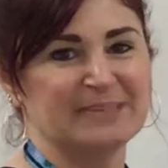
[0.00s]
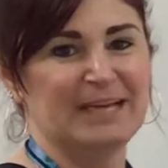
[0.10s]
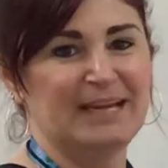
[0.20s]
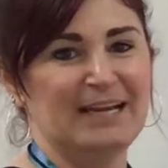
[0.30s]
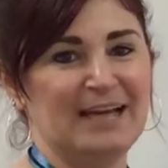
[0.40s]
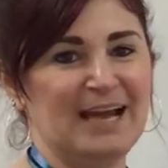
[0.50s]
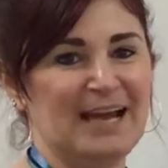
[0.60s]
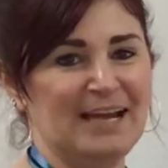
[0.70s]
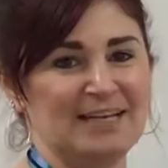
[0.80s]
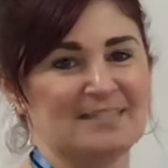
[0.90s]
Hey
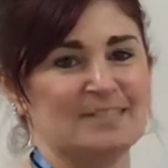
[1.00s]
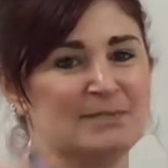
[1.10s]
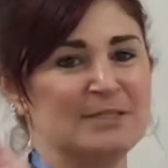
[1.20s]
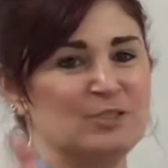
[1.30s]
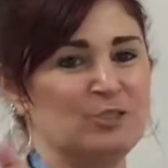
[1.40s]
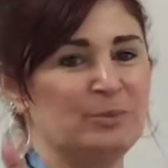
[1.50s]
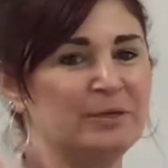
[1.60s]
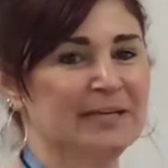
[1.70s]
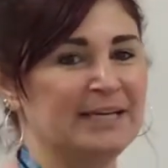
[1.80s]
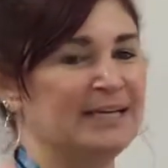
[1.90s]
guys, it's Miss
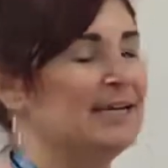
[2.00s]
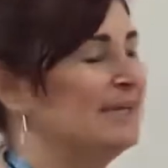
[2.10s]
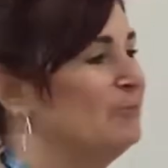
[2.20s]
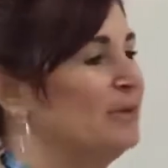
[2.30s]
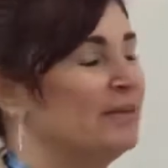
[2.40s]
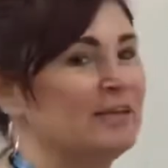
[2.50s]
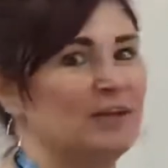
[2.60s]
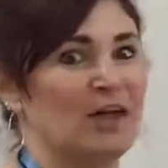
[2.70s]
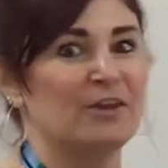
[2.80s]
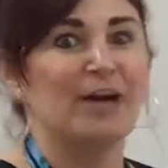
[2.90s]
Stuber again with
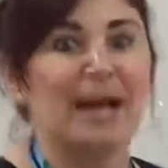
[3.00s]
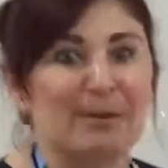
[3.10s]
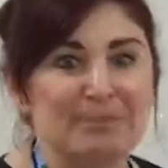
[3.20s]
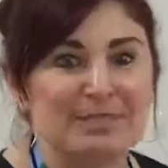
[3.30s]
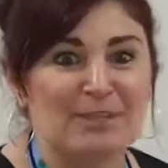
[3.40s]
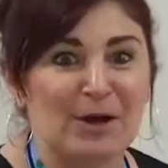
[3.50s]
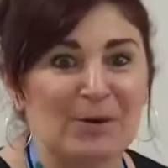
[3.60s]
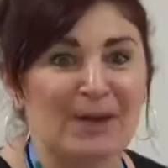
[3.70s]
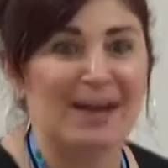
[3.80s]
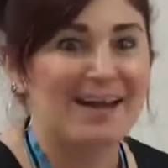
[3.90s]
another episode
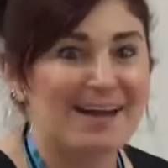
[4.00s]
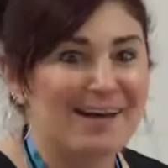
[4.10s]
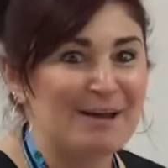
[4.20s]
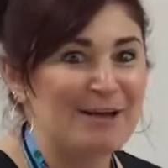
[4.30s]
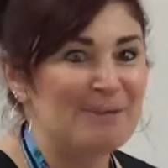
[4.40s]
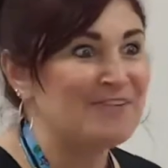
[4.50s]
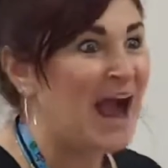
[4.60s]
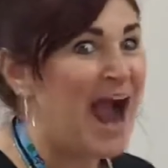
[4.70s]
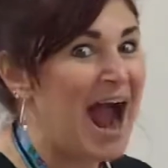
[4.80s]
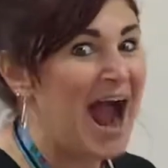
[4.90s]
of
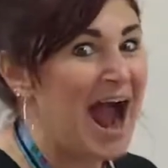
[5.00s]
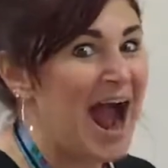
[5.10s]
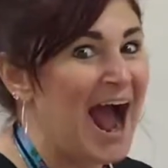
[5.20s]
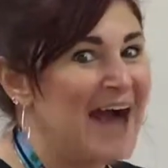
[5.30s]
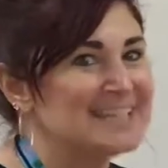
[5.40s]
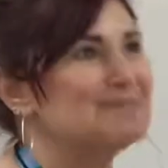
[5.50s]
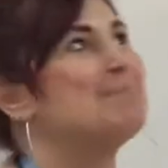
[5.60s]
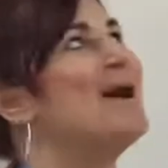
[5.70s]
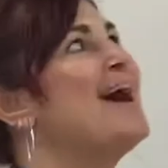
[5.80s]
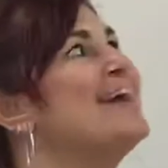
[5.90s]

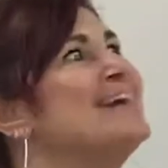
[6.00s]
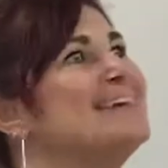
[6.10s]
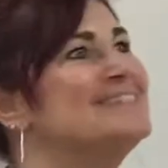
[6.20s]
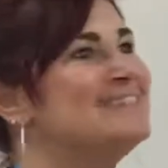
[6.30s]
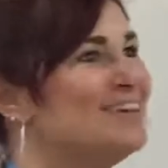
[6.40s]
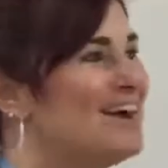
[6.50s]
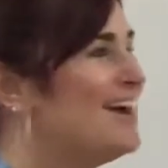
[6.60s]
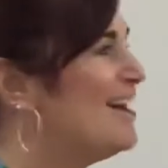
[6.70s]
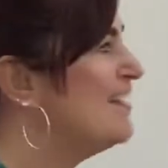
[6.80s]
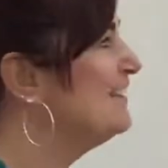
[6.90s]
Spot and
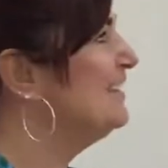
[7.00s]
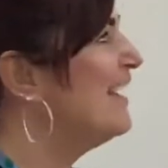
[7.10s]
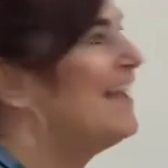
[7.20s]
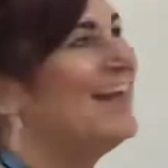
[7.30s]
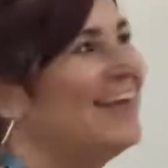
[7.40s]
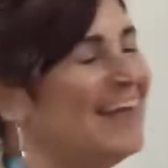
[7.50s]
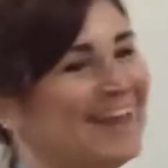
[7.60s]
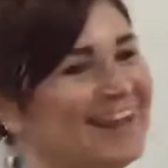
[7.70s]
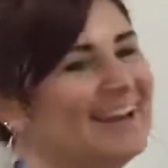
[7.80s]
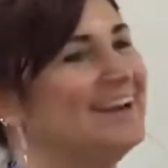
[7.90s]
Dot.
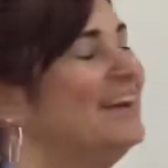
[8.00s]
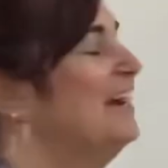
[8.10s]
Yay!